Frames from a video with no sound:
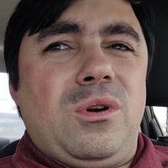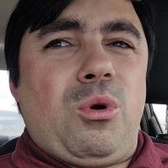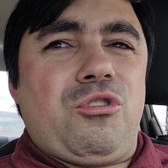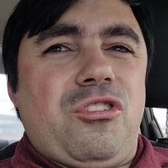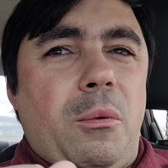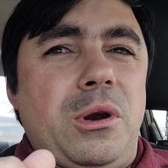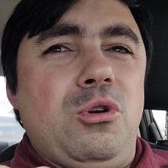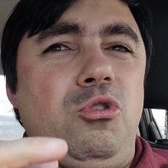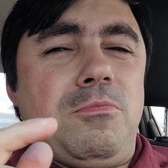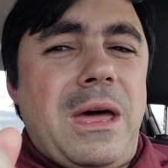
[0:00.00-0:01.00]
or someone
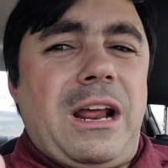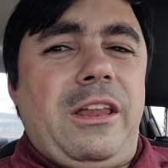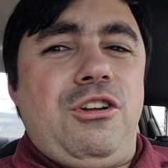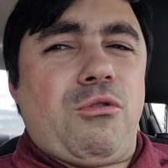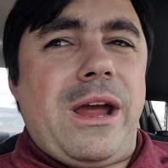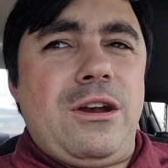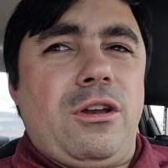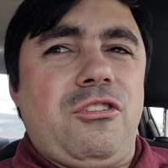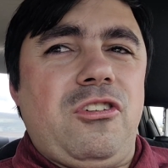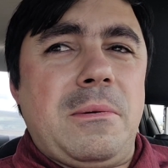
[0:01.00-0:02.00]
who's medically trained
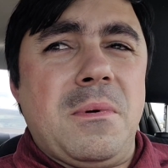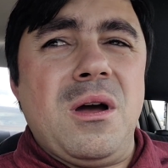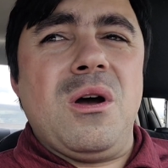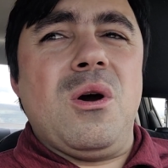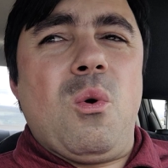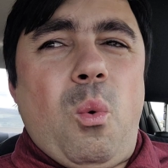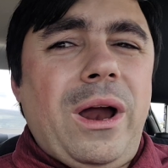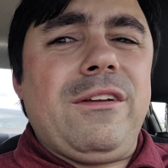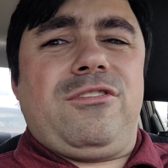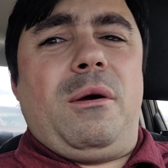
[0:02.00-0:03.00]
on the ship.
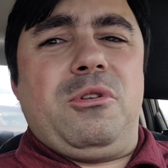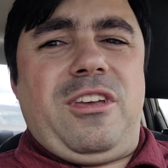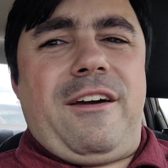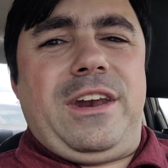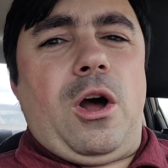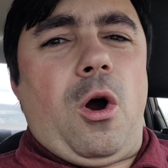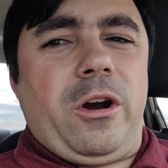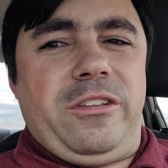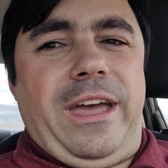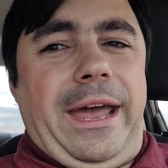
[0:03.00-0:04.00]
What if someone's having a heart
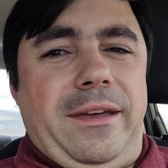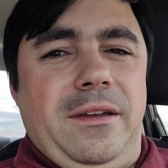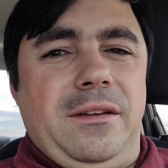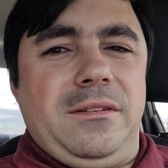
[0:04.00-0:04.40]
attack?